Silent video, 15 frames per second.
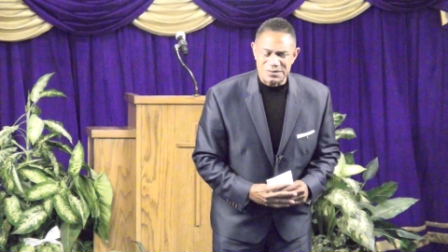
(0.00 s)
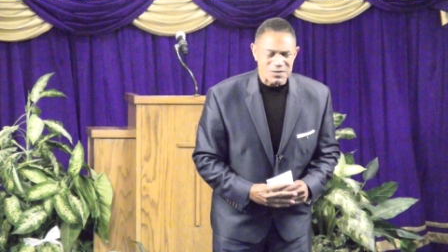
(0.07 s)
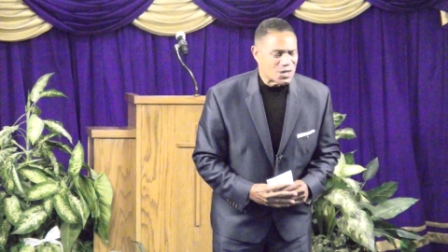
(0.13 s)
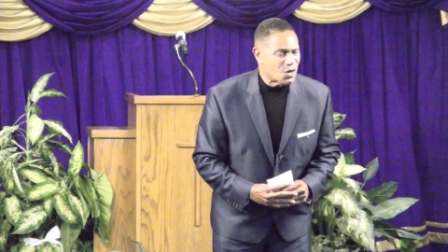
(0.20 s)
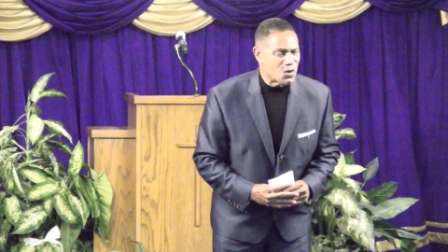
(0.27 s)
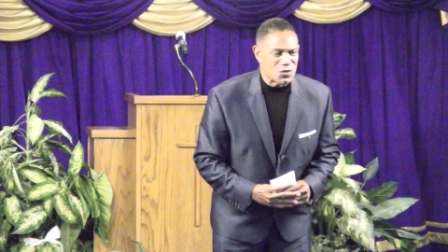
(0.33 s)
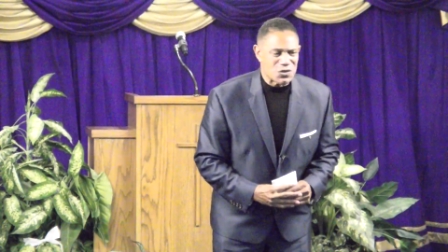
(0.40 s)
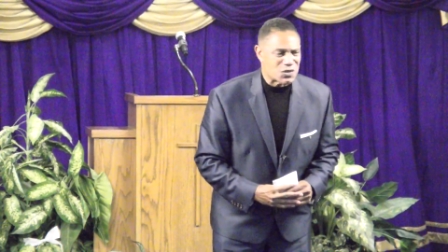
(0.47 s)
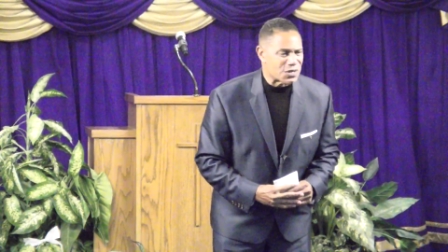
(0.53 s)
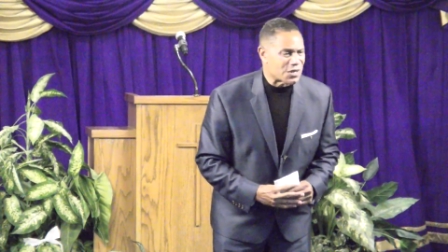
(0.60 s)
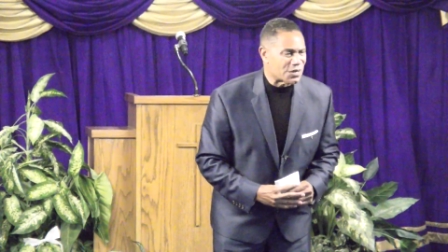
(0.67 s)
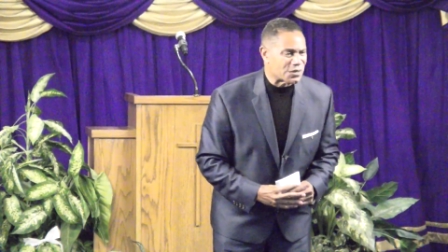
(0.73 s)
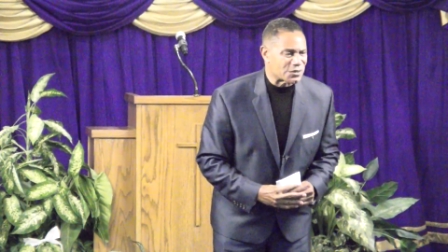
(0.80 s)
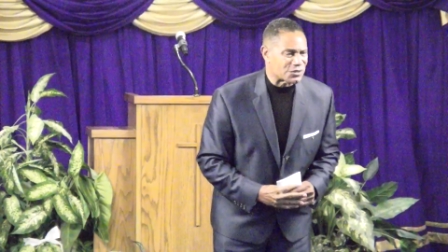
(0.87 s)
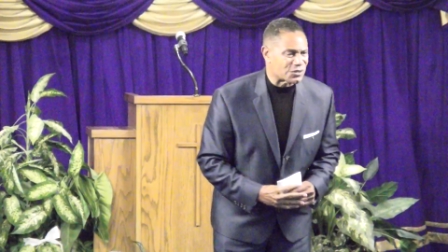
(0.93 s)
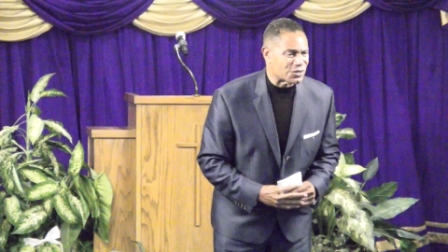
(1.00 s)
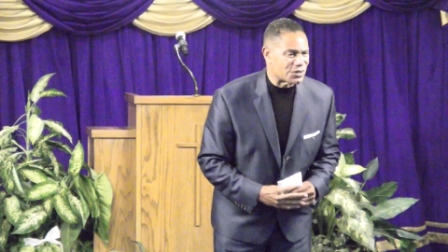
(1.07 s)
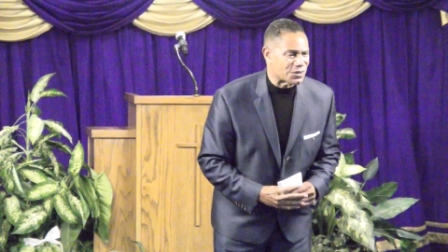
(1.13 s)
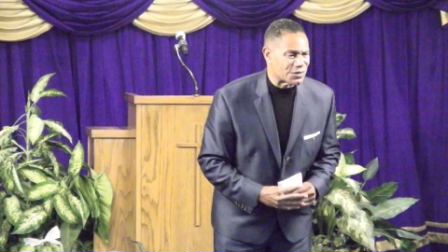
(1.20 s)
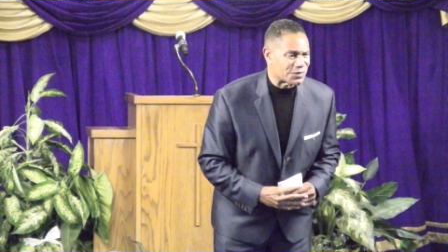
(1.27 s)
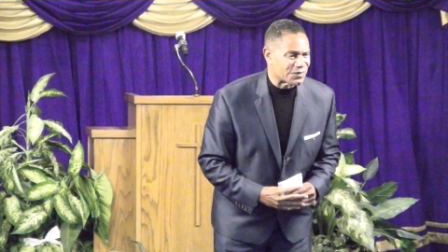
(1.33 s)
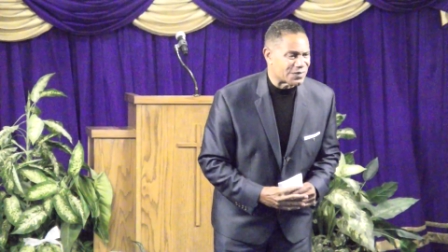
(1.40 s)
who you're going to
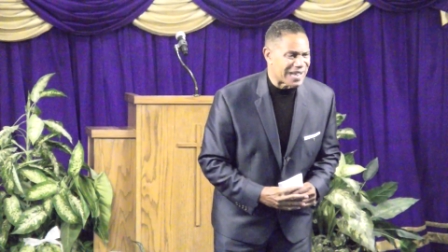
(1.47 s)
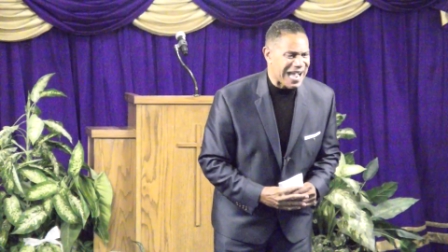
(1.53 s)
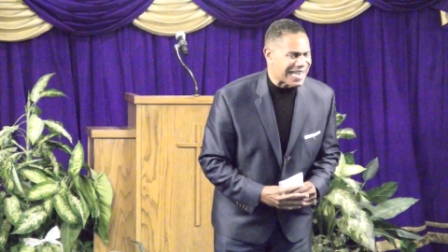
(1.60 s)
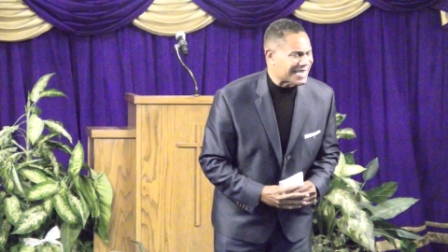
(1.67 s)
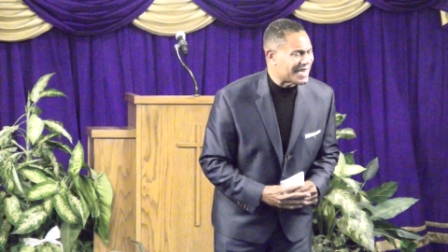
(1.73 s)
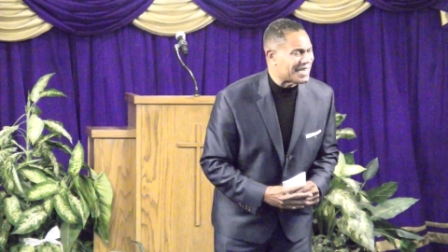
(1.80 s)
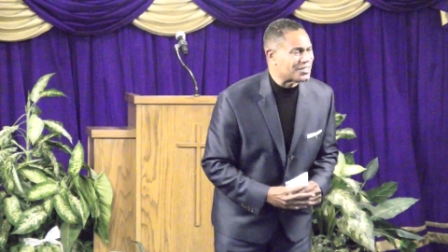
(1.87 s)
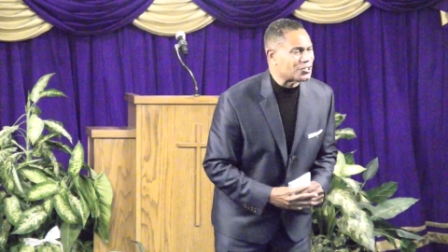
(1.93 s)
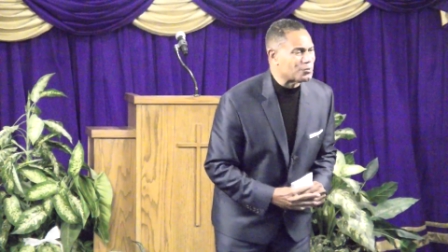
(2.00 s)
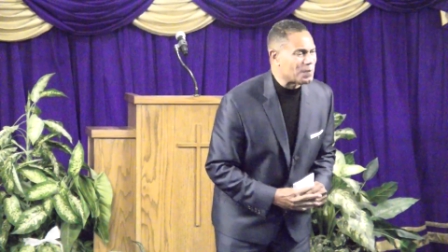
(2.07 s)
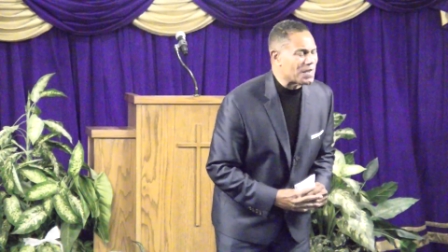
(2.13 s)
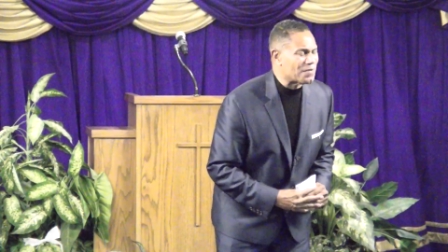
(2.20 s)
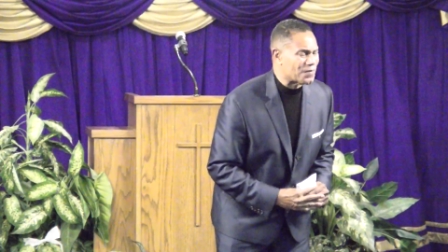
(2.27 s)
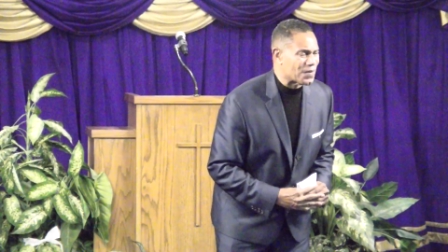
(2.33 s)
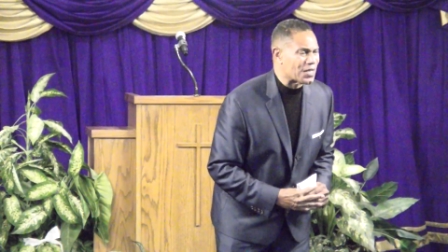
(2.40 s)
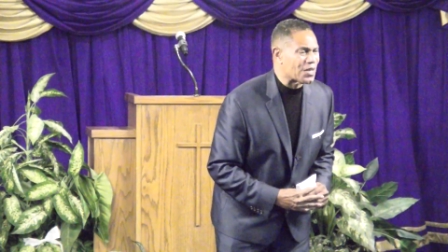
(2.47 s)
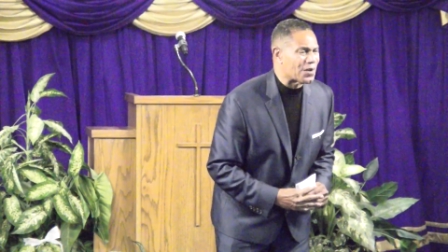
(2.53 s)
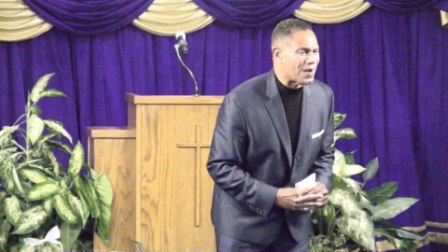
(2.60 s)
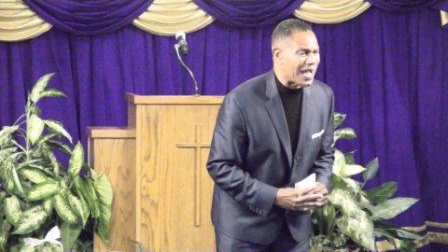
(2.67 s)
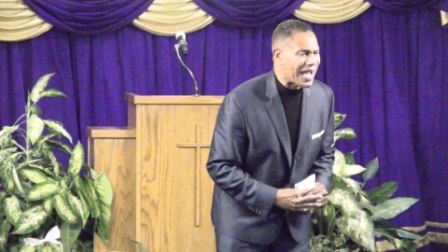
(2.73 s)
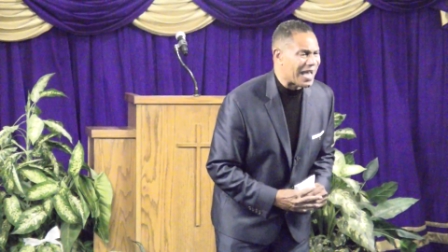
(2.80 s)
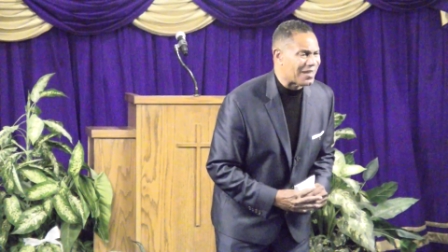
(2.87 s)
serve. I can't speak for your
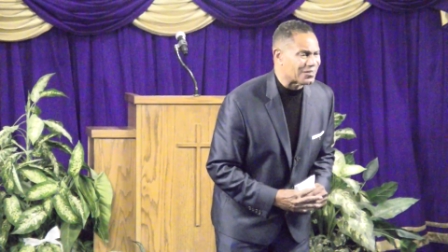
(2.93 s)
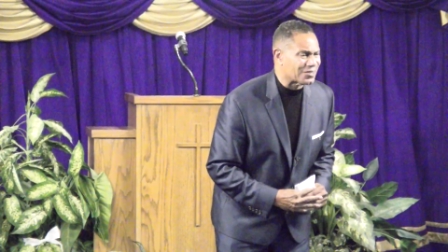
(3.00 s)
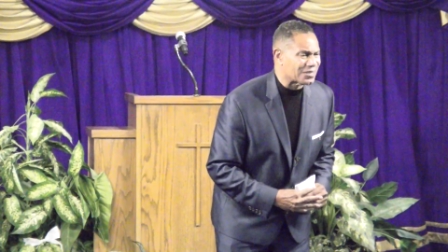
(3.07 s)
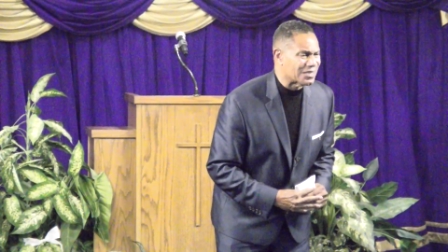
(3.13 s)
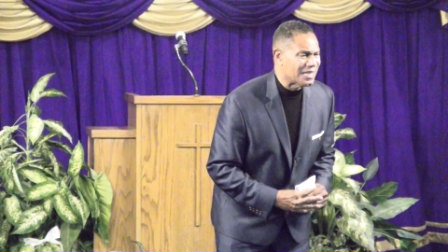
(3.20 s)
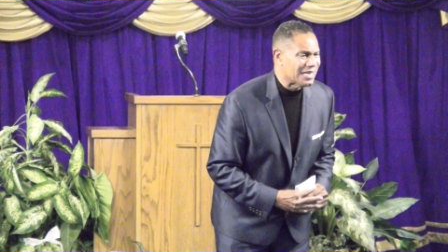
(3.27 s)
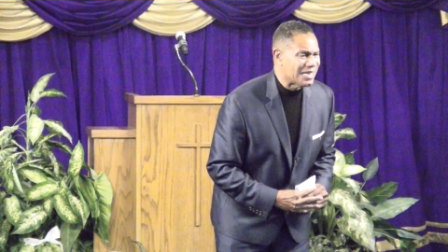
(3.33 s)
house.